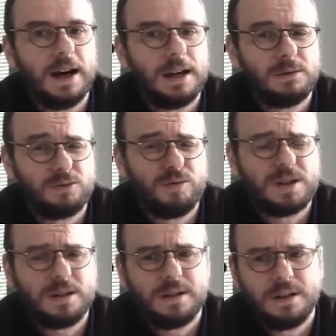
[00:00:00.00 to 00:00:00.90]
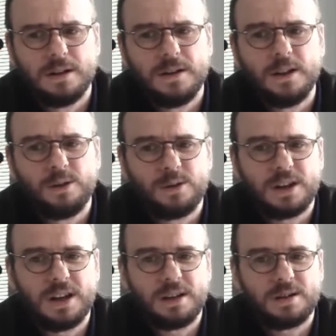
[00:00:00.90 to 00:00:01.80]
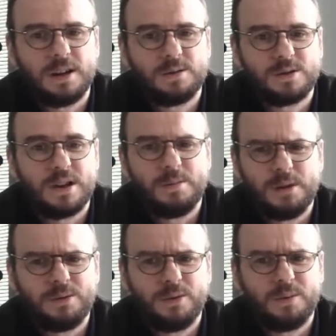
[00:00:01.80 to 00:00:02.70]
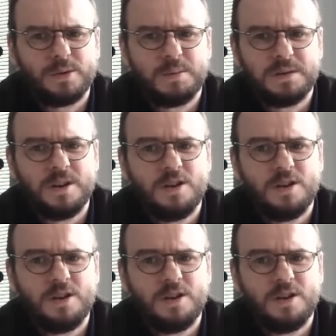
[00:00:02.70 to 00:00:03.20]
And I was recently talking to someone who thought it was a bit